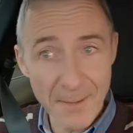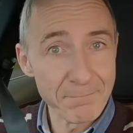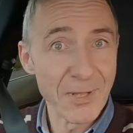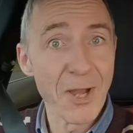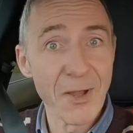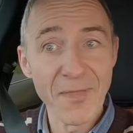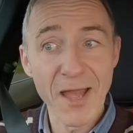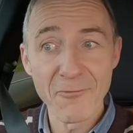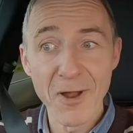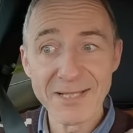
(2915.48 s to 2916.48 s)
Yep, you heard
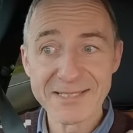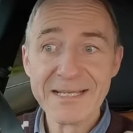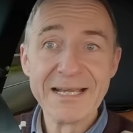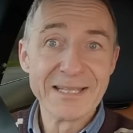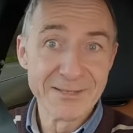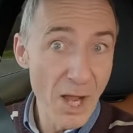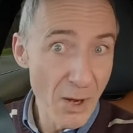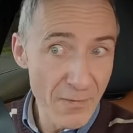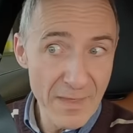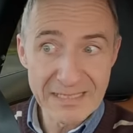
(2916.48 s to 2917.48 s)
that right.
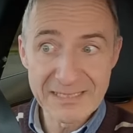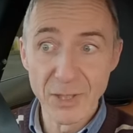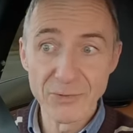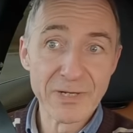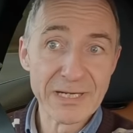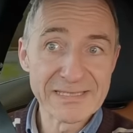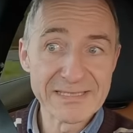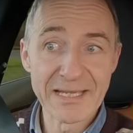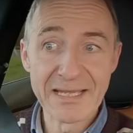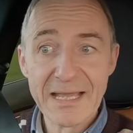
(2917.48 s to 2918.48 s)
No, that's not
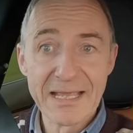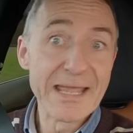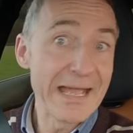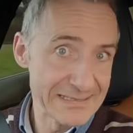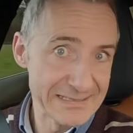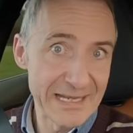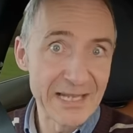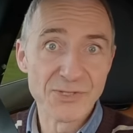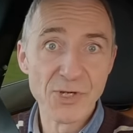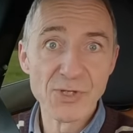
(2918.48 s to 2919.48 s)
realistic. Yes,
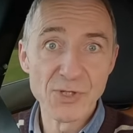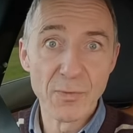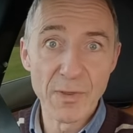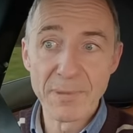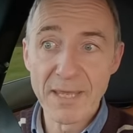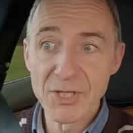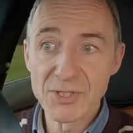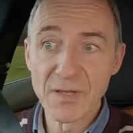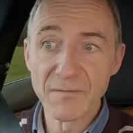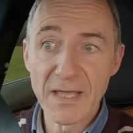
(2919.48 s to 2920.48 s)
as usual with a
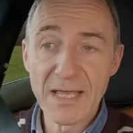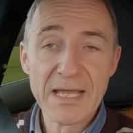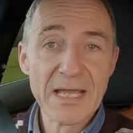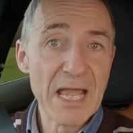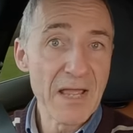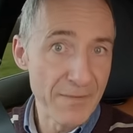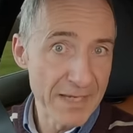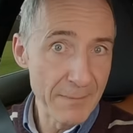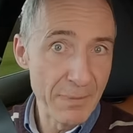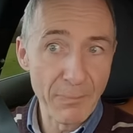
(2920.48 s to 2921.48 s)
PHEV, if
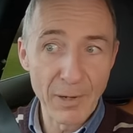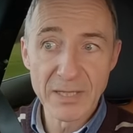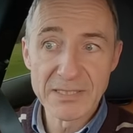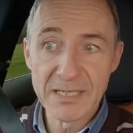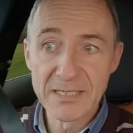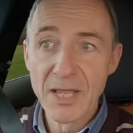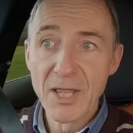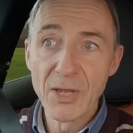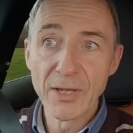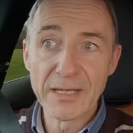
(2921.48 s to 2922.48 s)
you keep it plugged in,
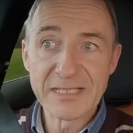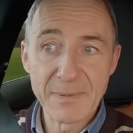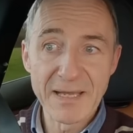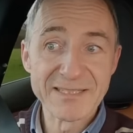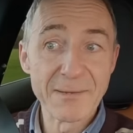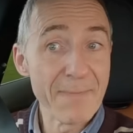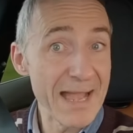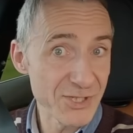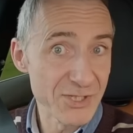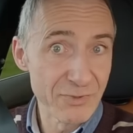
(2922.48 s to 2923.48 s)
you can expect to
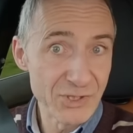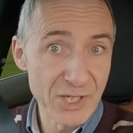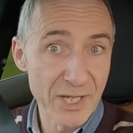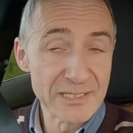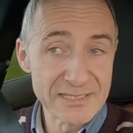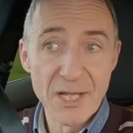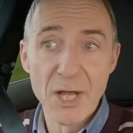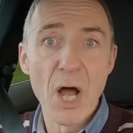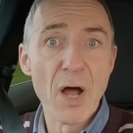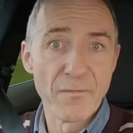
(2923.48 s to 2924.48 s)
match the returns
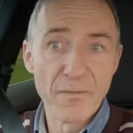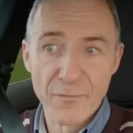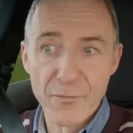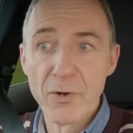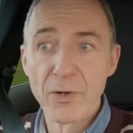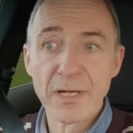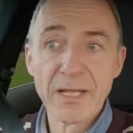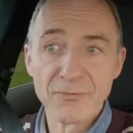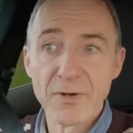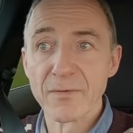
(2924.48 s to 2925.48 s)
of a
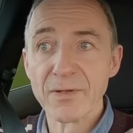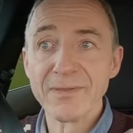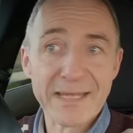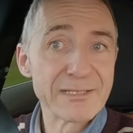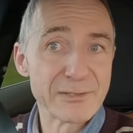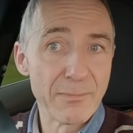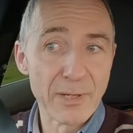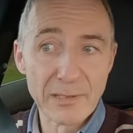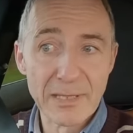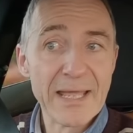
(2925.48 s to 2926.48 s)
frugally driven diesel
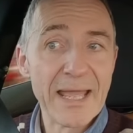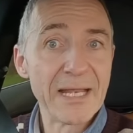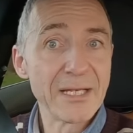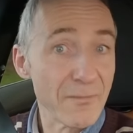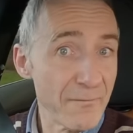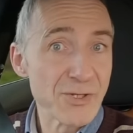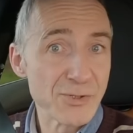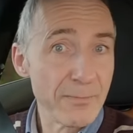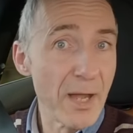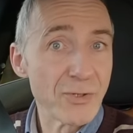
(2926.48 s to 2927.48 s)
model in conventional